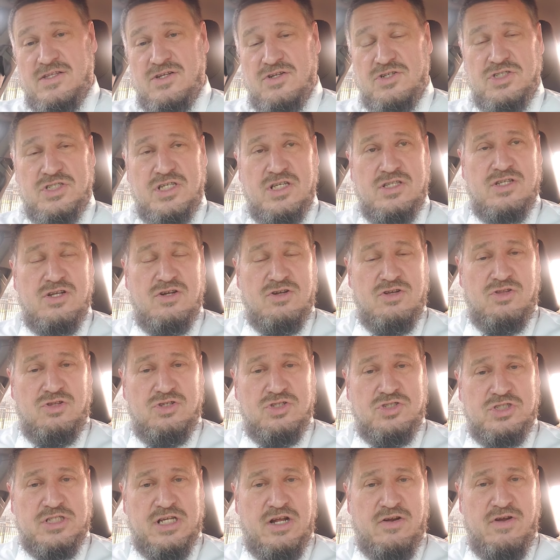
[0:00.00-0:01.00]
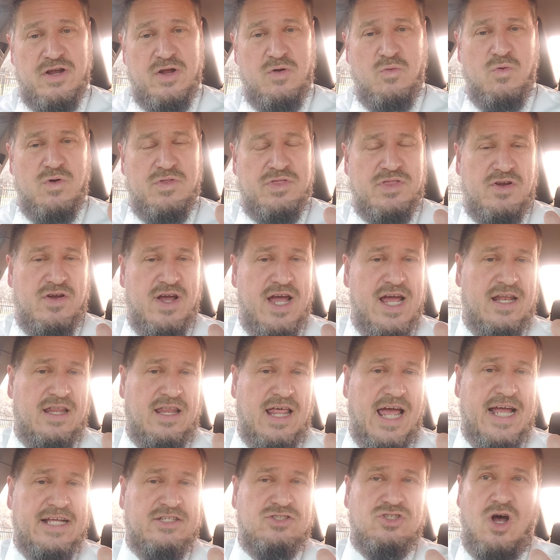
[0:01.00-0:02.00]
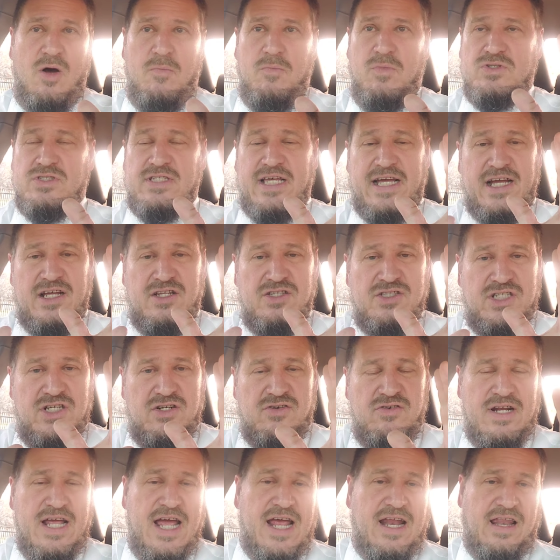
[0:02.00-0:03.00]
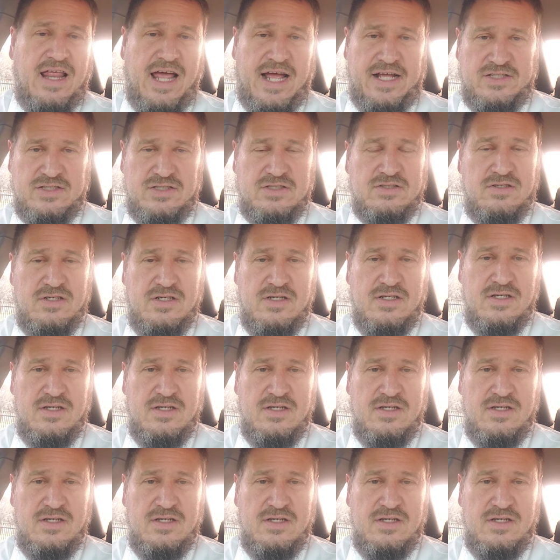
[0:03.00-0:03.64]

they're sitting there staring with their headlights, almost like a deer in headlights.